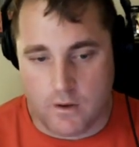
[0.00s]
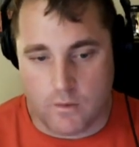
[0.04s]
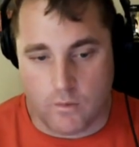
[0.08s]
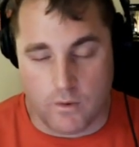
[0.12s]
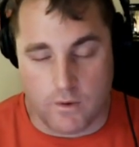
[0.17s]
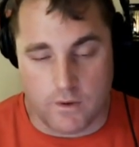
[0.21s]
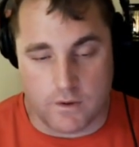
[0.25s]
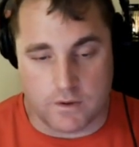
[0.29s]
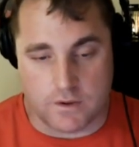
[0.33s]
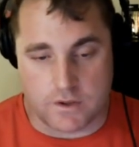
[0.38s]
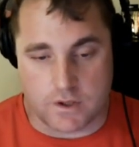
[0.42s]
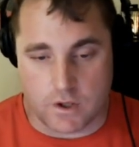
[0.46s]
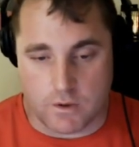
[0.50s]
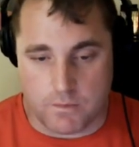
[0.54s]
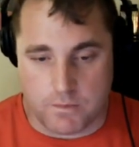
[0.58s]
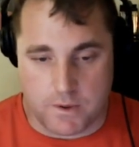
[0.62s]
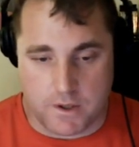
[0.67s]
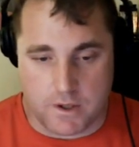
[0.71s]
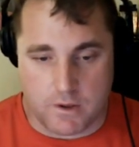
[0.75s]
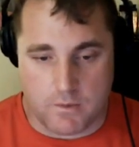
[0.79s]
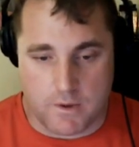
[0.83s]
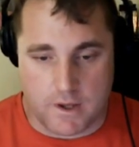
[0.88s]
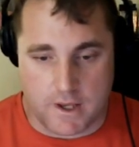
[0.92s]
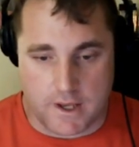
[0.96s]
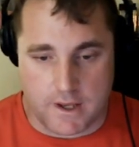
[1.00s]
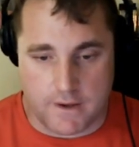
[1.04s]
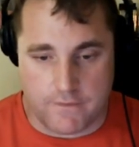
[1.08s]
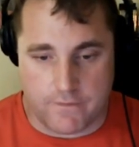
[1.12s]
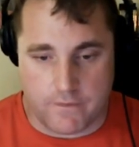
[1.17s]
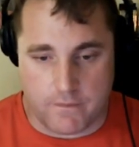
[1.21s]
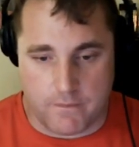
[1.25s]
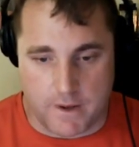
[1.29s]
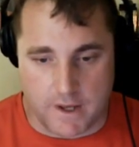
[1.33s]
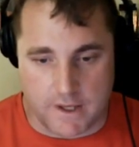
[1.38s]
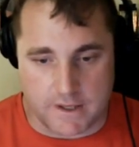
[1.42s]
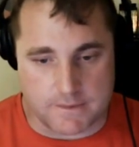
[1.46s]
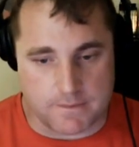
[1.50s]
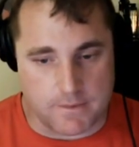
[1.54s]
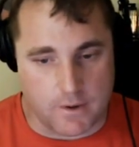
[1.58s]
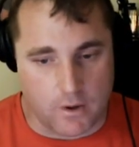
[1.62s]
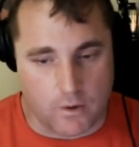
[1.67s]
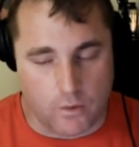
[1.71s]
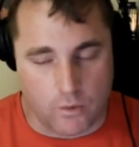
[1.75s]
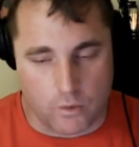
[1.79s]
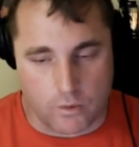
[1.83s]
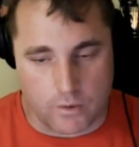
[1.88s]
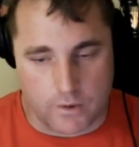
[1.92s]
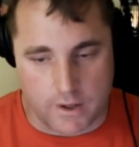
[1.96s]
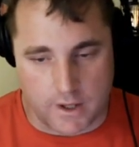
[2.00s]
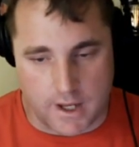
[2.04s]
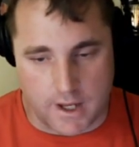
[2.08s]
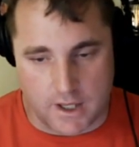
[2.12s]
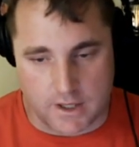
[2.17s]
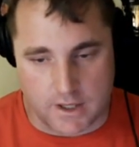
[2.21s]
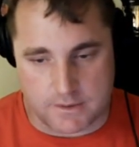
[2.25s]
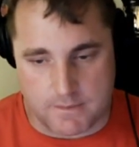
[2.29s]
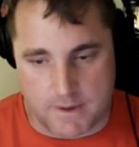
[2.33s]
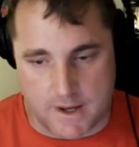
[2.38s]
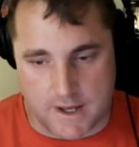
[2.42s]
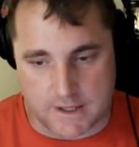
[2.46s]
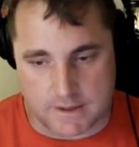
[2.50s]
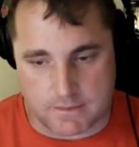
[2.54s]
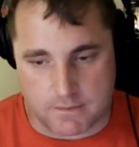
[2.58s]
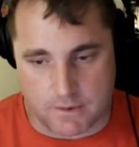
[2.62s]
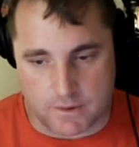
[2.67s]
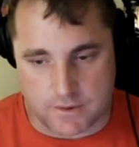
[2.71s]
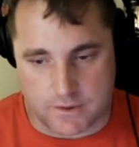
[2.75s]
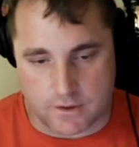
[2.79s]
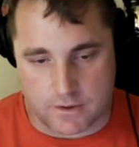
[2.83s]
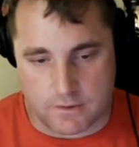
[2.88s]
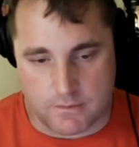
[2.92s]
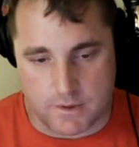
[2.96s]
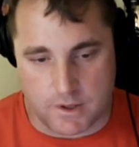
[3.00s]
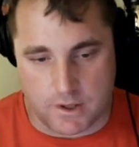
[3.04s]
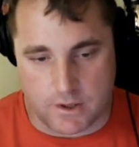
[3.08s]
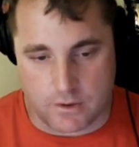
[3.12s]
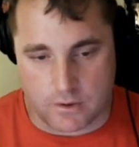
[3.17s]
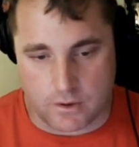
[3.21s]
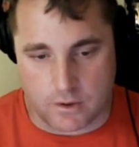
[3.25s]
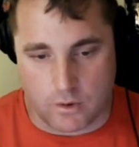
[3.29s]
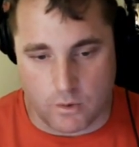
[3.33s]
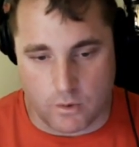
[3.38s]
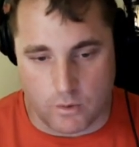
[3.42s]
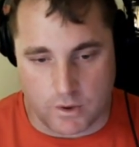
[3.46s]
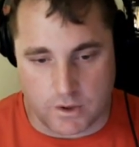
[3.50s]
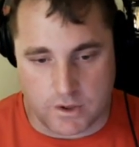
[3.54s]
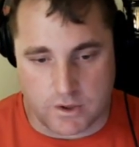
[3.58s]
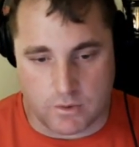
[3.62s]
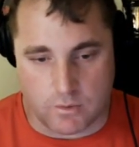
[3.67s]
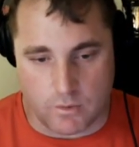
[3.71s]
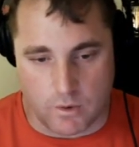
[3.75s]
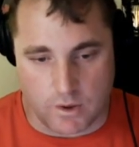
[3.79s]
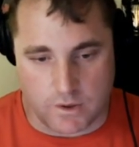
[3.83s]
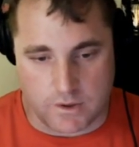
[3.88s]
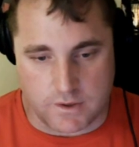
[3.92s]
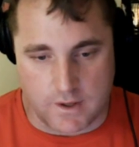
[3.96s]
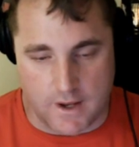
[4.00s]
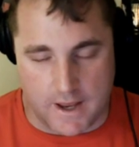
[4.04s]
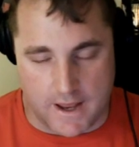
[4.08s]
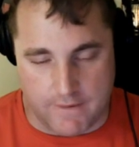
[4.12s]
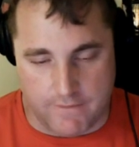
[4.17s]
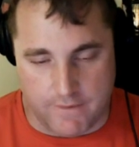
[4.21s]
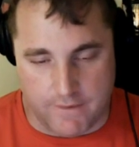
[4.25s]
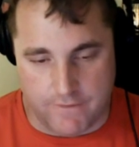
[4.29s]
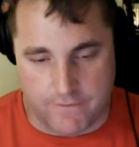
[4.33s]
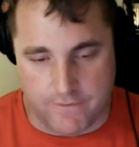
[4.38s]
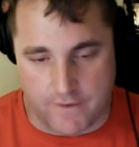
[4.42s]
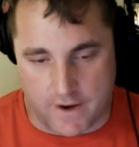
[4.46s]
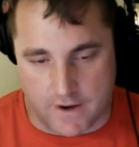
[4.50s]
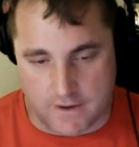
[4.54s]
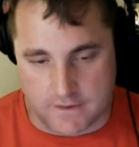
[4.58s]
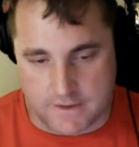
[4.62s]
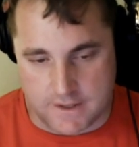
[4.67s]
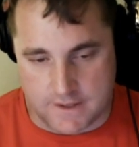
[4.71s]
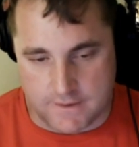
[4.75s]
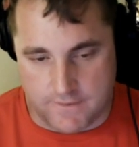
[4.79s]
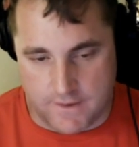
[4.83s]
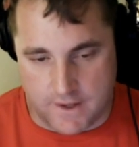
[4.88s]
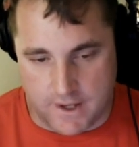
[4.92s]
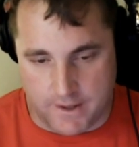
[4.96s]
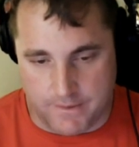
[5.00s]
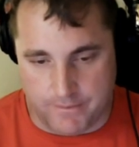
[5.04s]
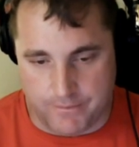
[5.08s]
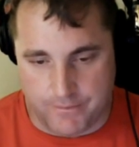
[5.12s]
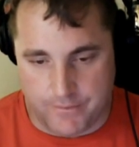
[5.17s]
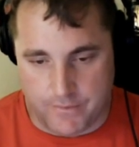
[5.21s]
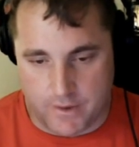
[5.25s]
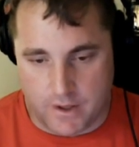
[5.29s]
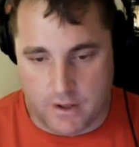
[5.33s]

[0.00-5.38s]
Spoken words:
Whether it's opening weekend for baseball or the college basketball tournament, you're going to want to have a Fire TV.